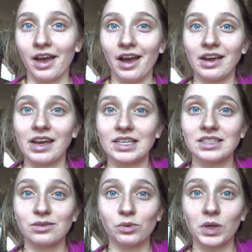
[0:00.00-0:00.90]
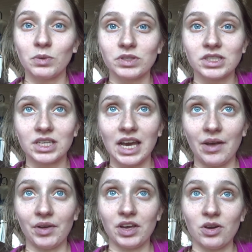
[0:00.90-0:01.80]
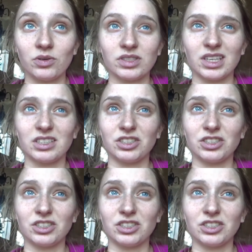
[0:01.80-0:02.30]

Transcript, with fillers: I guess we will see how it goes.